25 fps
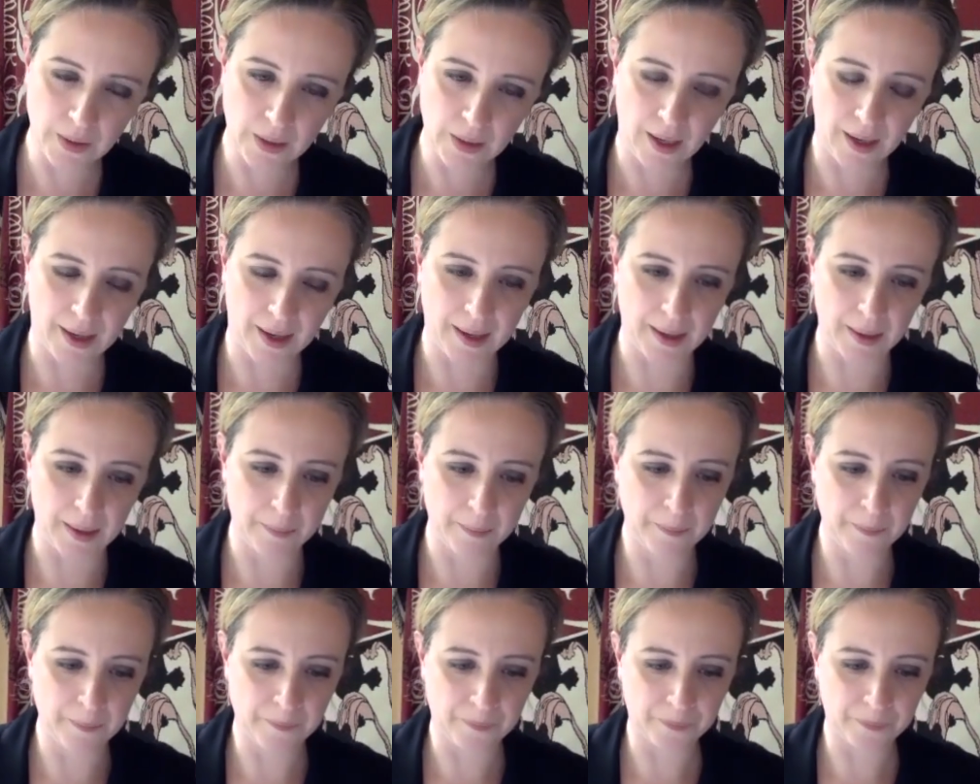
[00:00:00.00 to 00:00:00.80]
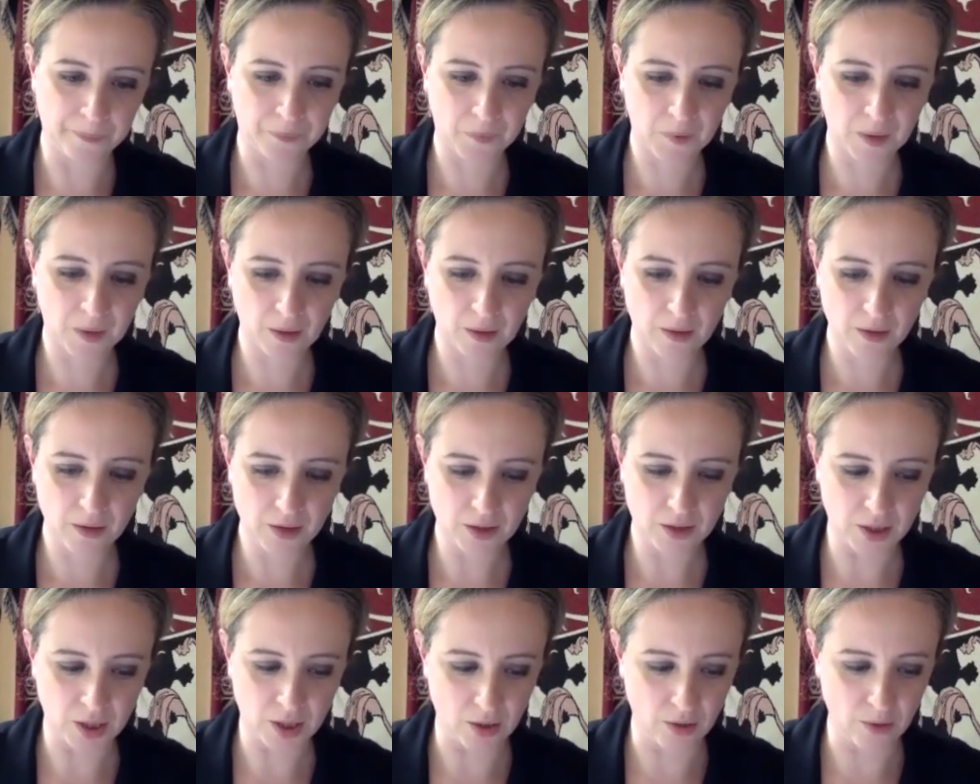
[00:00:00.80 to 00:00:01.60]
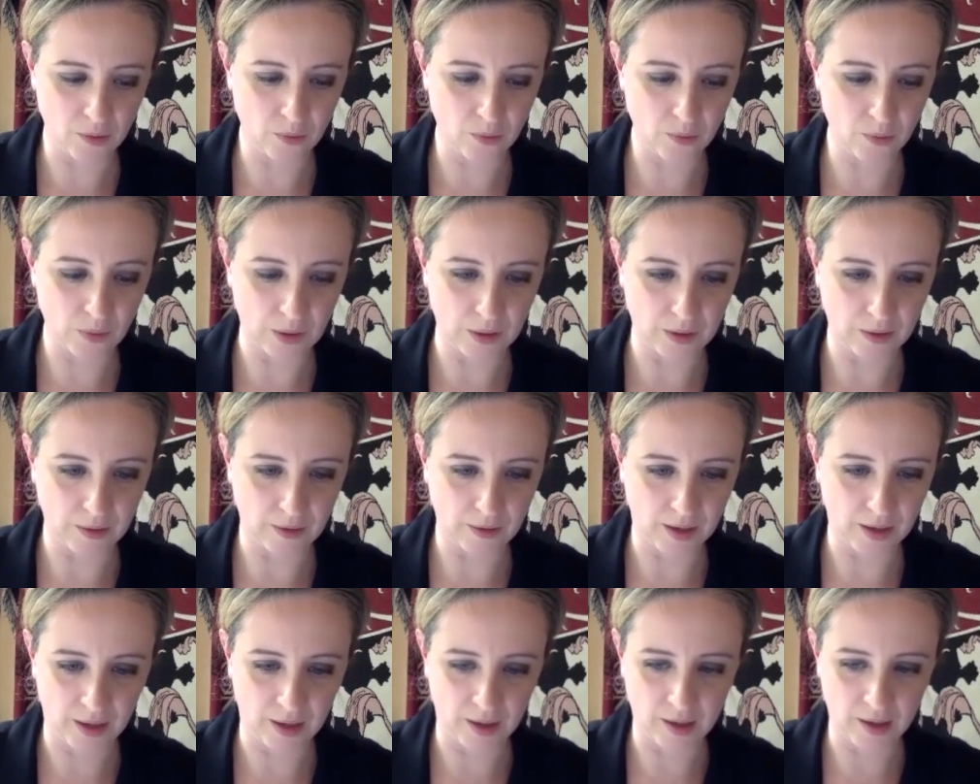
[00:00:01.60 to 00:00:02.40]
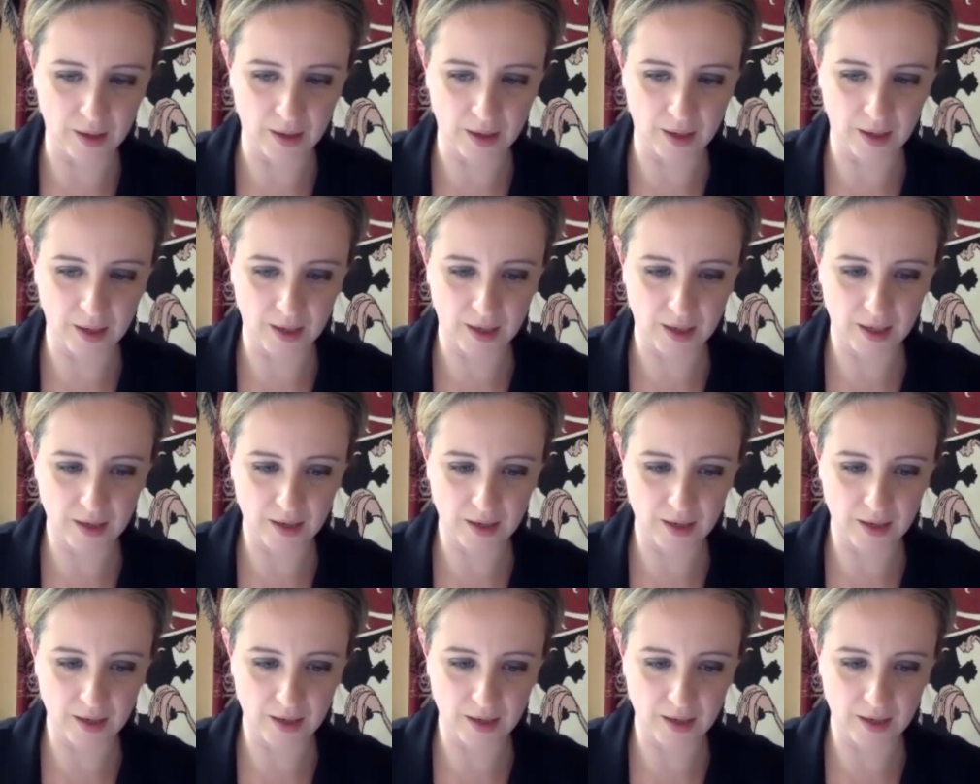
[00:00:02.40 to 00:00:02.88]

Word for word: Mm. Um, so uh,